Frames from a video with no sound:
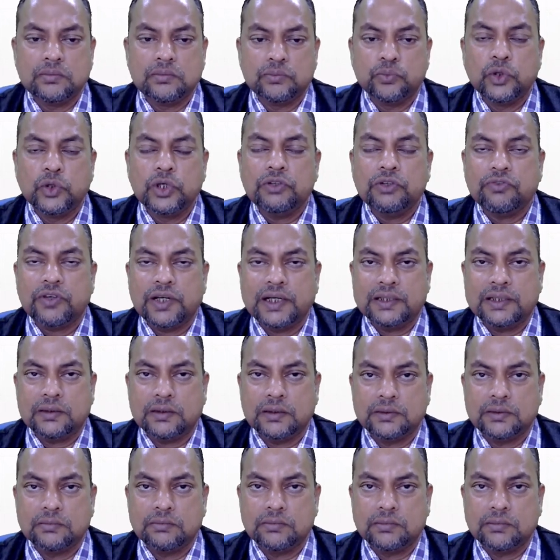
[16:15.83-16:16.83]
modified,
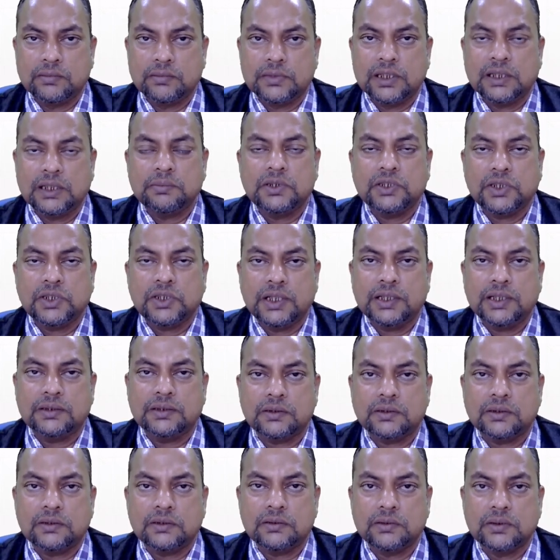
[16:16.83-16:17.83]
can be
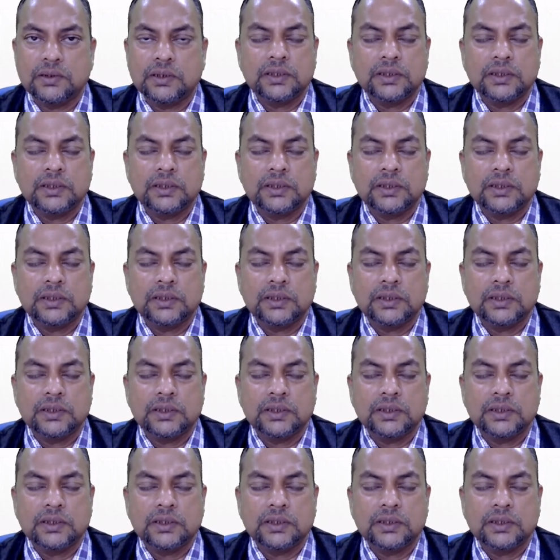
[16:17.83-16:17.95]
changed.